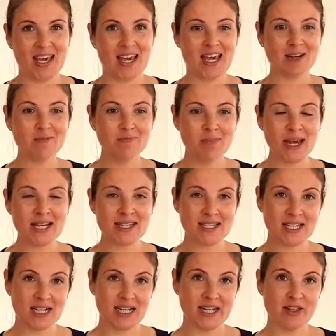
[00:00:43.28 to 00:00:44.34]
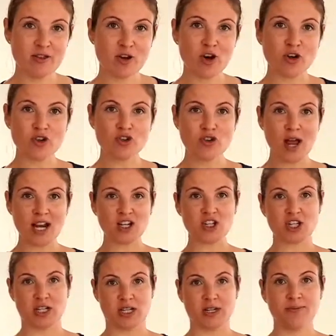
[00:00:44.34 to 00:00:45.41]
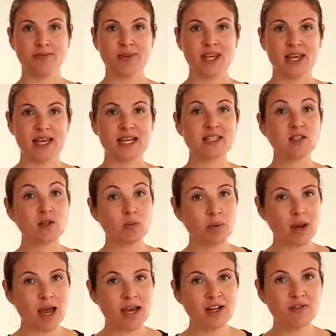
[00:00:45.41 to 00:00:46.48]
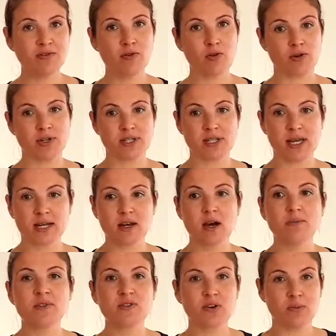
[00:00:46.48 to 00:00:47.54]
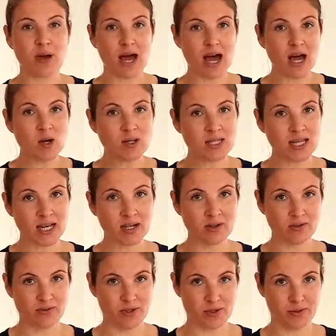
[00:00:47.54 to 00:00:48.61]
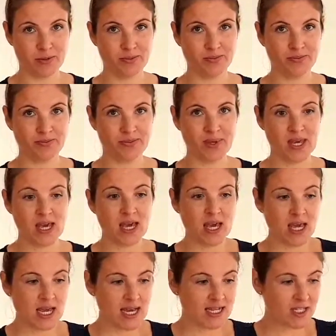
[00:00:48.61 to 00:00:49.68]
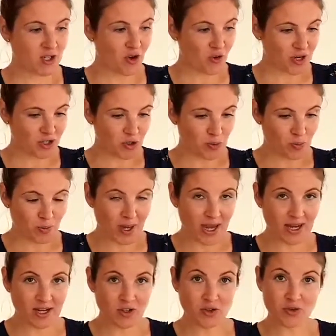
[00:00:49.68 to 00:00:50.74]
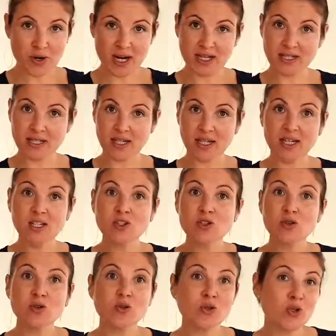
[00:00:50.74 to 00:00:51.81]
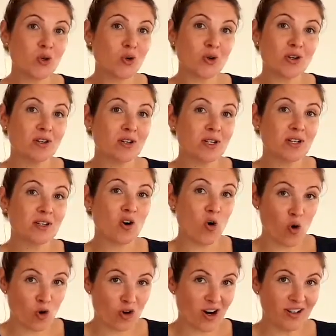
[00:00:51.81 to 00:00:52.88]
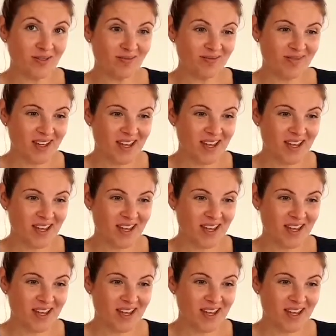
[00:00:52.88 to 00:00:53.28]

and basically the contraction is an applied force that comes from outside of you. It's going to penetrate into your aura,